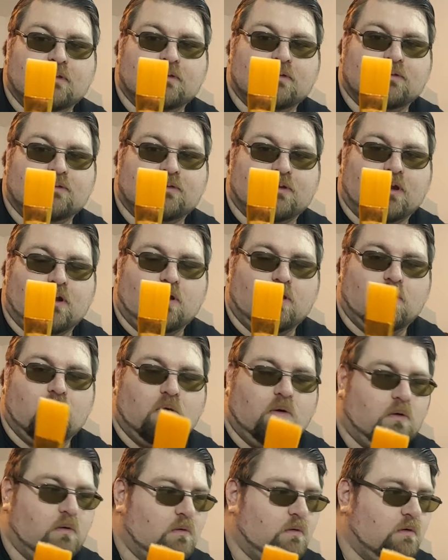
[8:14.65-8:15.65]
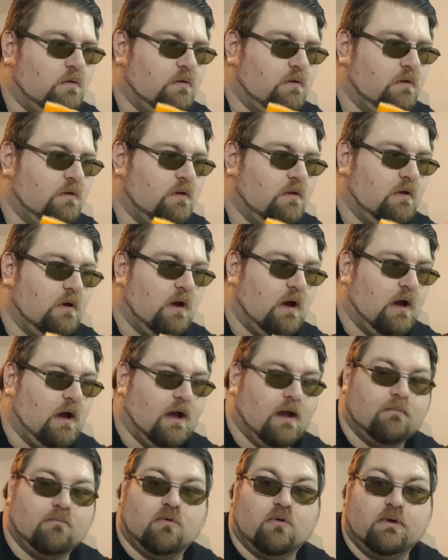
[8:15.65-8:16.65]
So
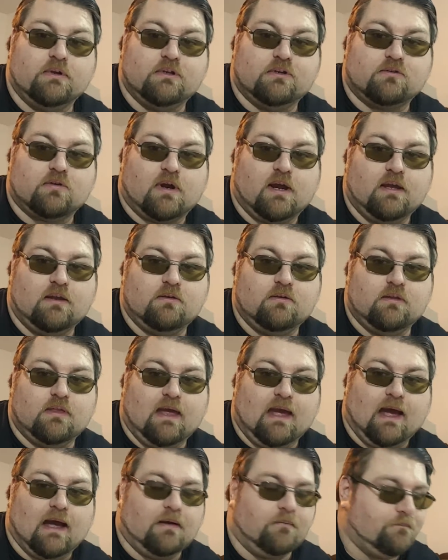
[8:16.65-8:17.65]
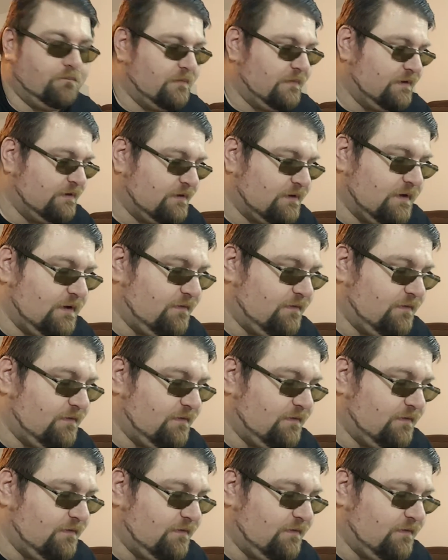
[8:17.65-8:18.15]
I'm going to try and do that and see